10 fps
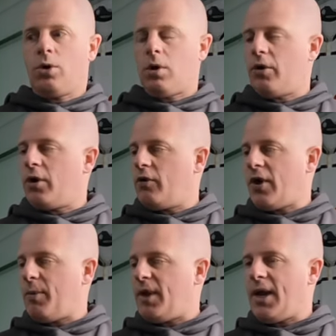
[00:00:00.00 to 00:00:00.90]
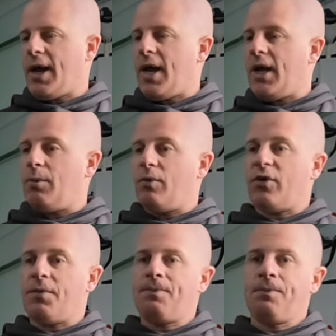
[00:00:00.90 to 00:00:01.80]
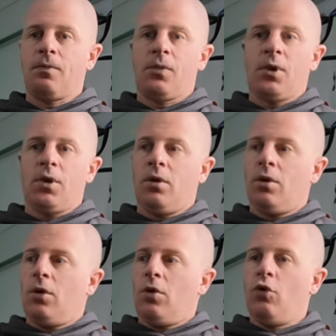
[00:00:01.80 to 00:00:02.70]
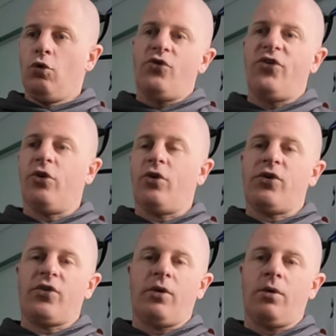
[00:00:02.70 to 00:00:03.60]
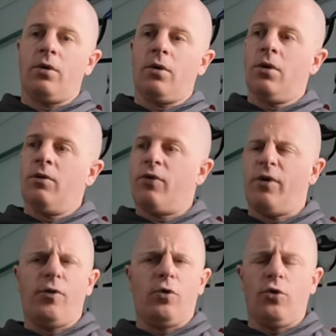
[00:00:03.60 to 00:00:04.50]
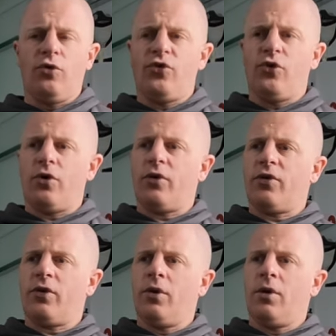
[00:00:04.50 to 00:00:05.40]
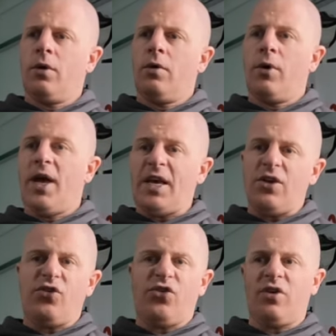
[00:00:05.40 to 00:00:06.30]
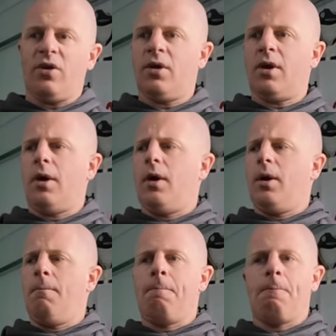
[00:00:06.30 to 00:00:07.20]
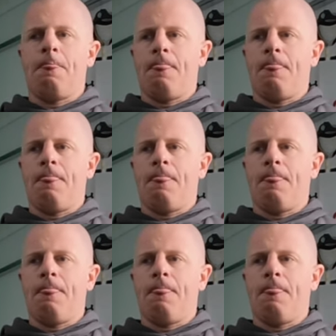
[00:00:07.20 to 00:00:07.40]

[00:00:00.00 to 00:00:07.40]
God knows how many games, nunchucks, 3 or 4 nunchucks each, some